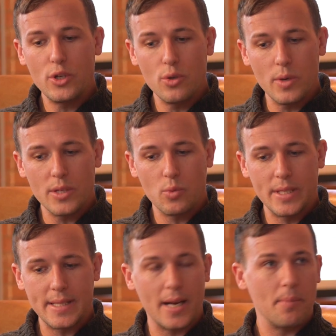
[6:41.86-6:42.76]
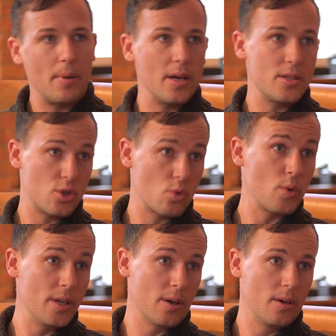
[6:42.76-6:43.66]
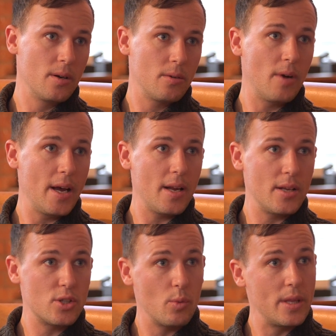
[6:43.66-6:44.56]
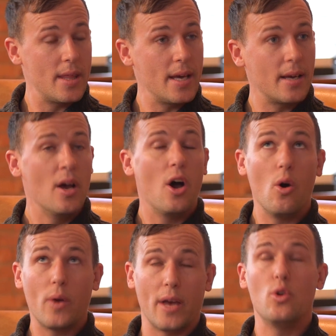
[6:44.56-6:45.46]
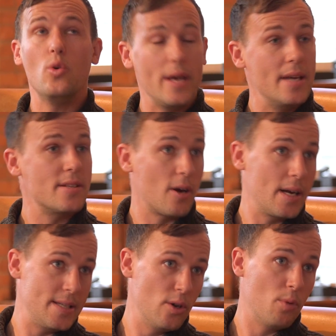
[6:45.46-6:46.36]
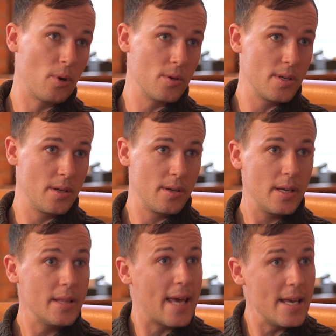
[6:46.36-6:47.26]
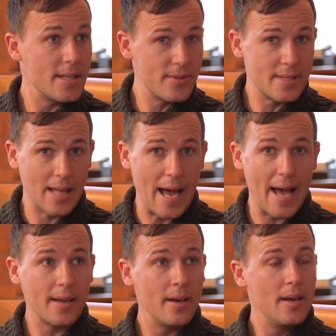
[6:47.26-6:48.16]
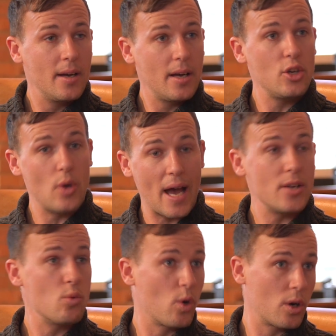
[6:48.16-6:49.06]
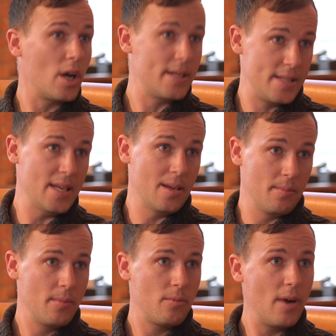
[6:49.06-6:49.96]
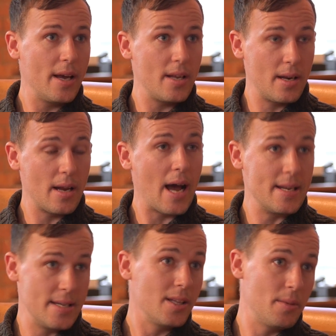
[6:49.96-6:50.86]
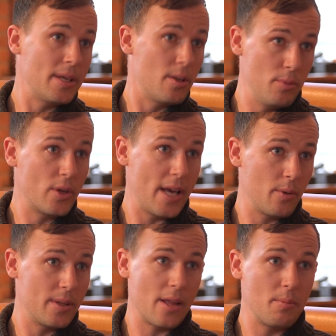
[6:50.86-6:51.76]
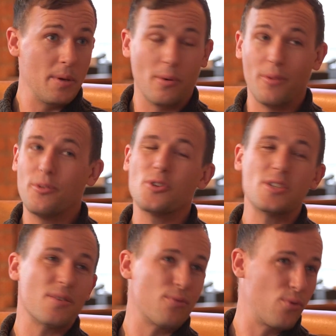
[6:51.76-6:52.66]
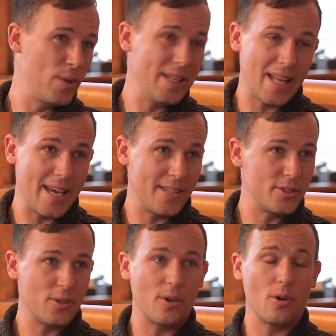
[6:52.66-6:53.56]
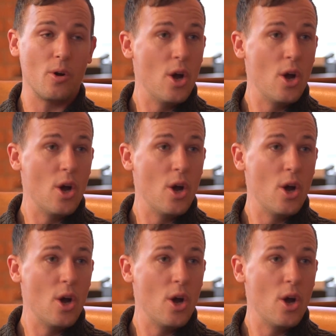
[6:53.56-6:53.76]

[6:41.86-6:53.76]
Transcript: do is we set up a screener, right? And so we think, okay, who is our ideal person? In the case of Slack, you had to work on a team, right? And ideally be communicating with other people. If you're just a freelancer,